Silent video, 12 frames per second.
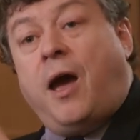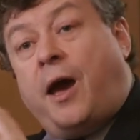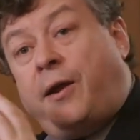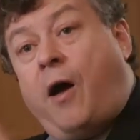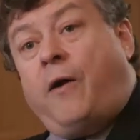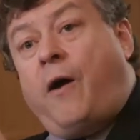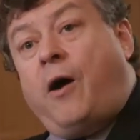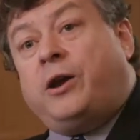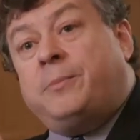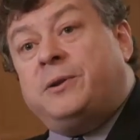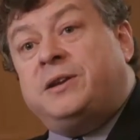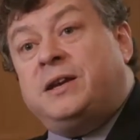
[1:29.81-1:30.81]
And our
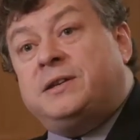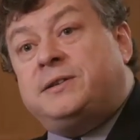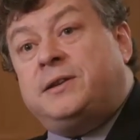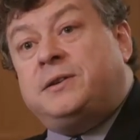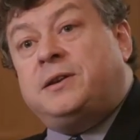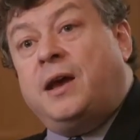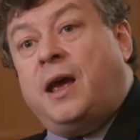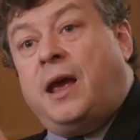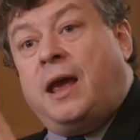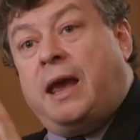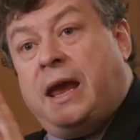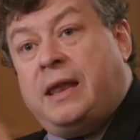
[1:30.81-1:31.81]
argument is that
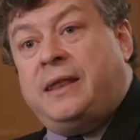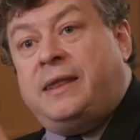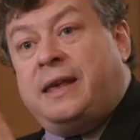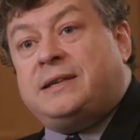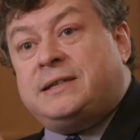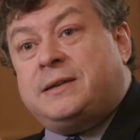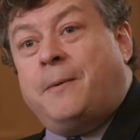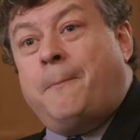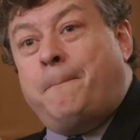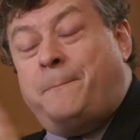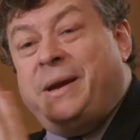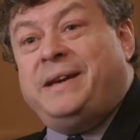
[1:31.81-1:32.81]
in this
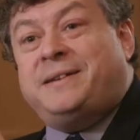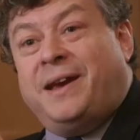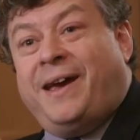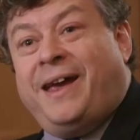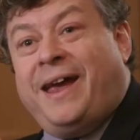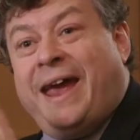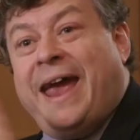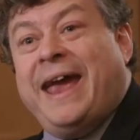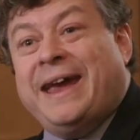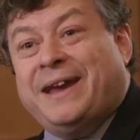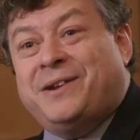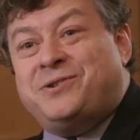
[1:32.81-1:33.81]
beta
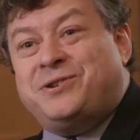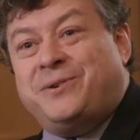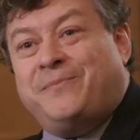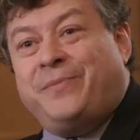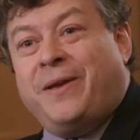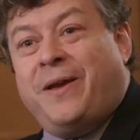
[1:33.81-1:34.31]
age,